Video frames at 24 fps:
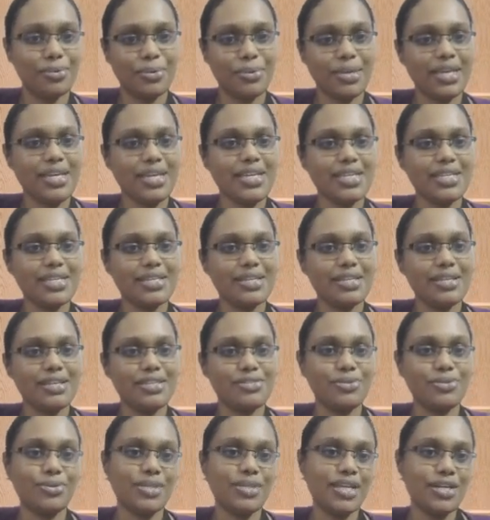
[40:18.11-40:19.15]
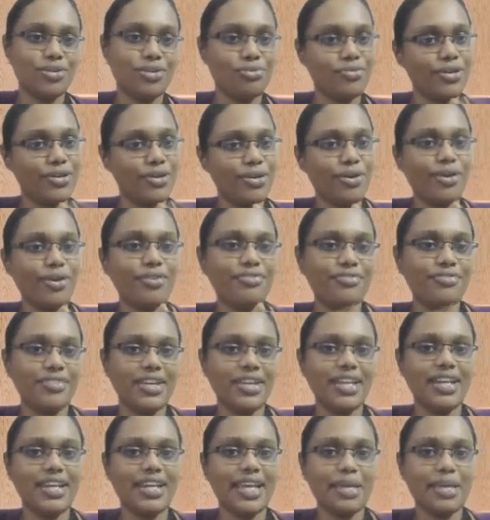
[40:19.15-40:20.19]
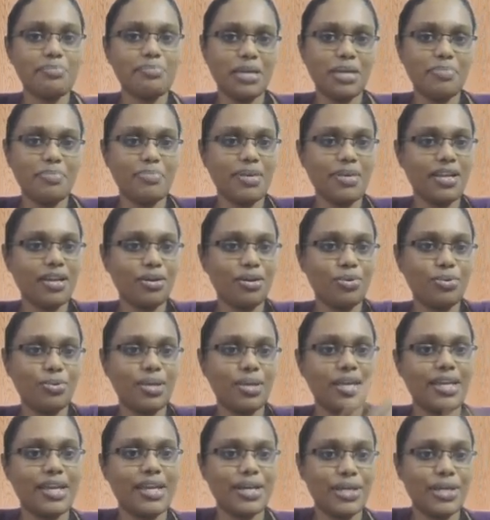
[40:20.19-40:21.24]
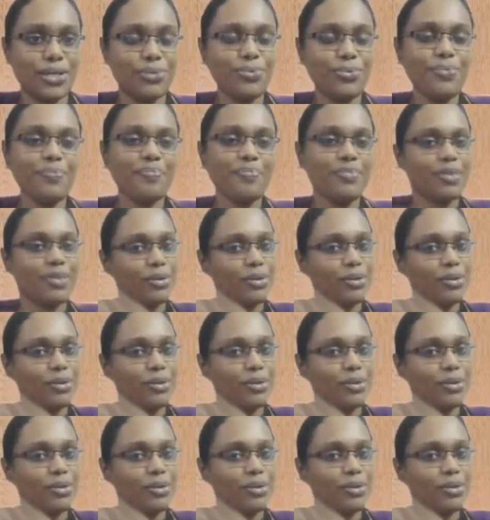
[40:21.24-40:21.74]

okay, so that you will not feel like people are looking at you.